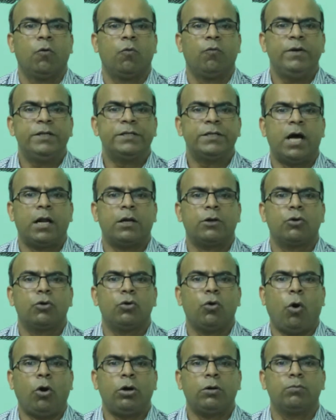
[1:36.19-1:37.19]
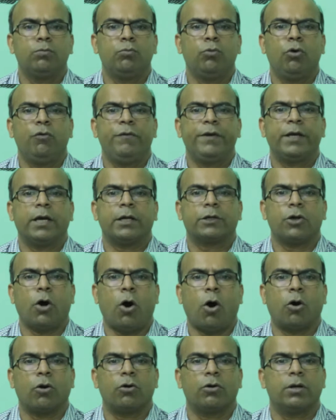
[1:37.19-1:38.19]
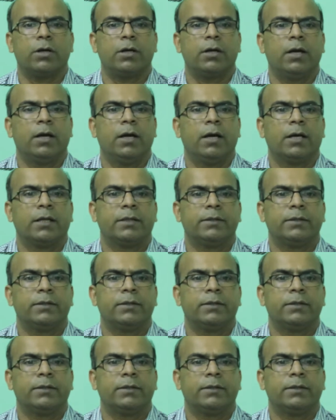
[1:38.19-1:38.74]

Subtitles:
which are not moving at all.